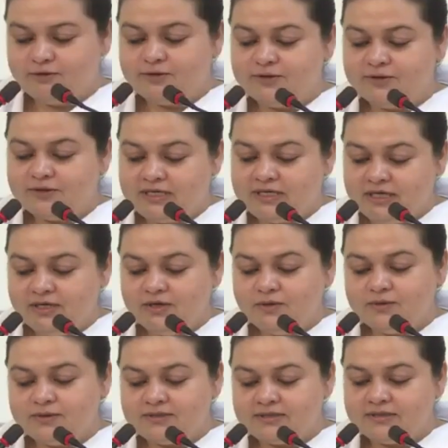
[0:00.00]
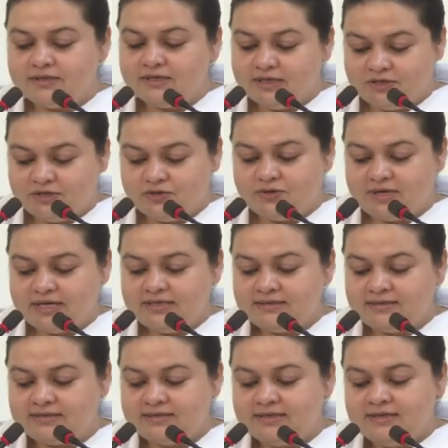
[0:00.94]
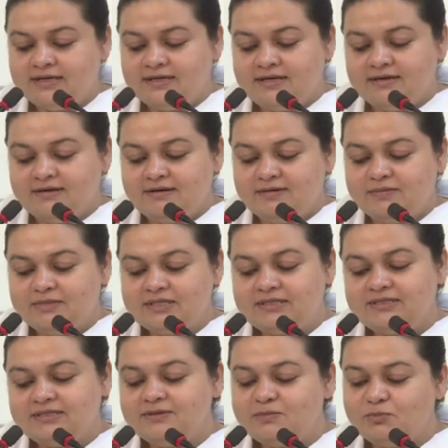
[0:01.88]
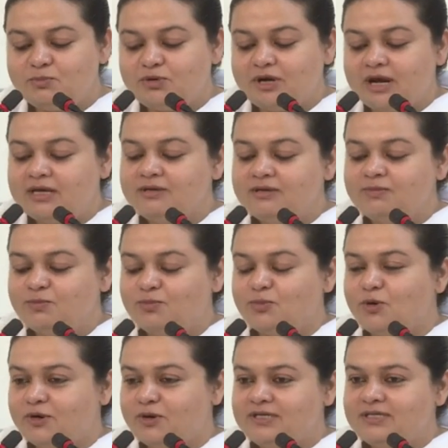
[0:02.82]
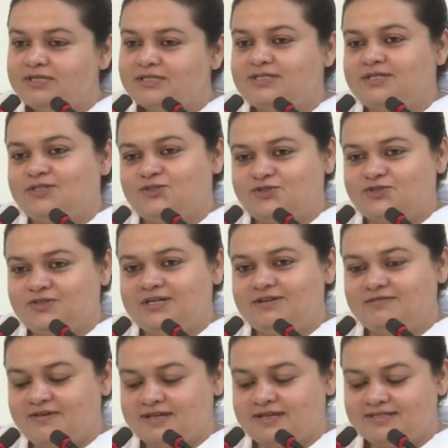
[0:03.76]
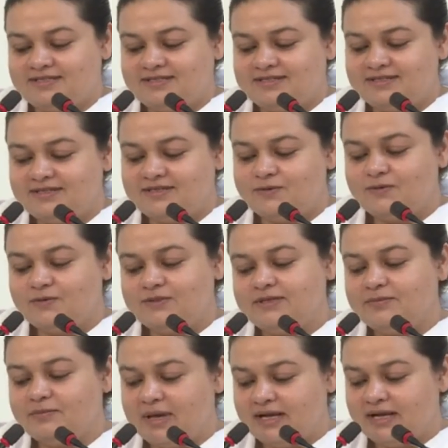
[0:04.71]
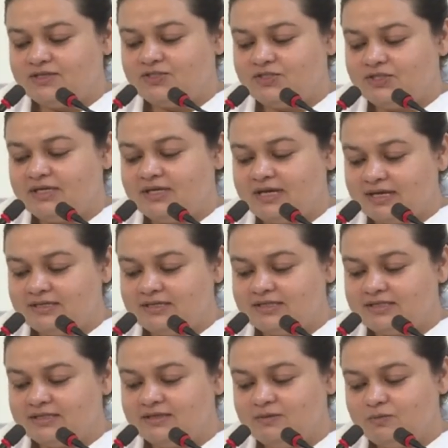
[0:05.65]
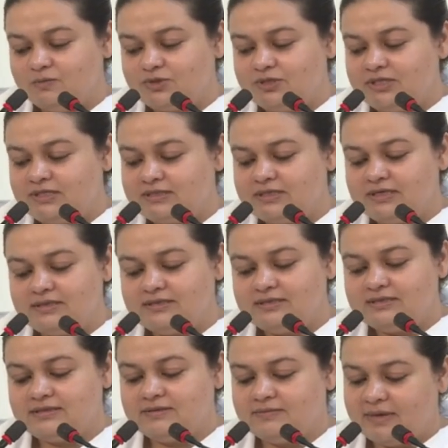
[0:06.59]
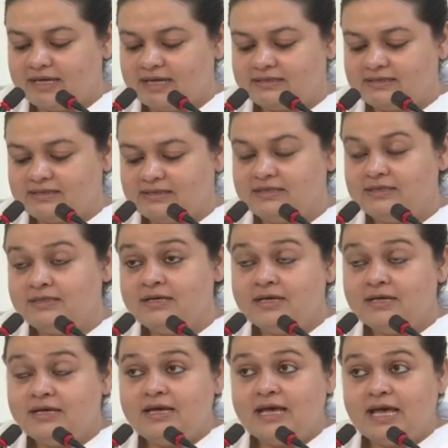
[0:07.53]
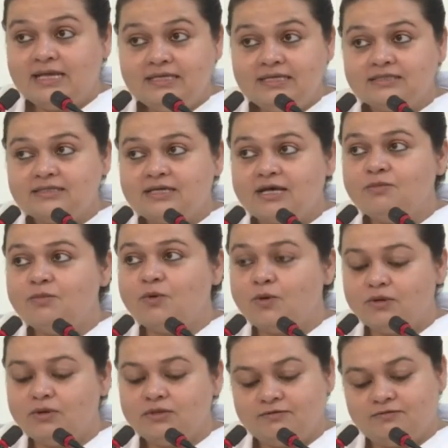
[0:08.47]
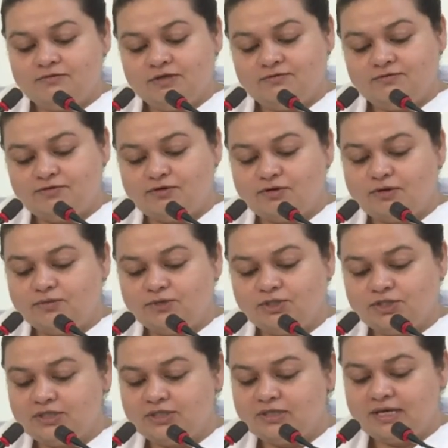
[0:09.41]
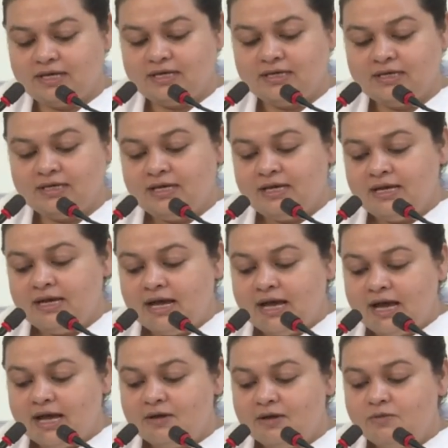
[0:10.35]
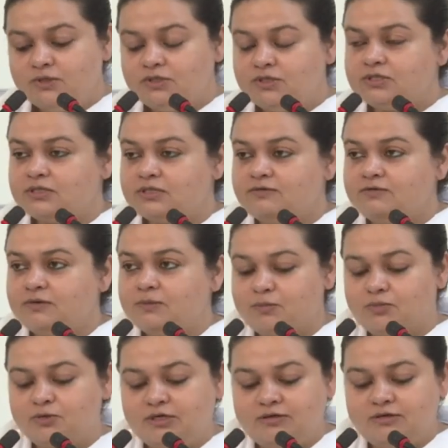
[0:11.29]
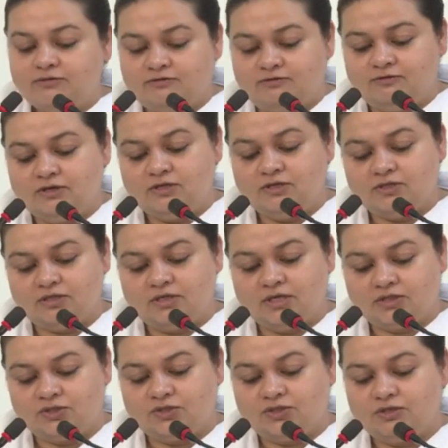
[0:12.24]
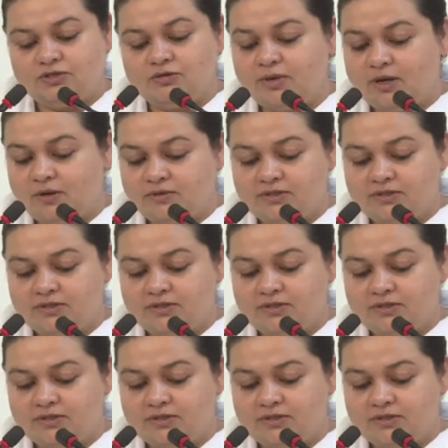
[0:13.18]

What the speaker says: the keynotes address Mr. Prime Point Srinivasan, who is the managing editor, Presence magazine, and he's come all the way from Chennai. I would just give a brief introduction about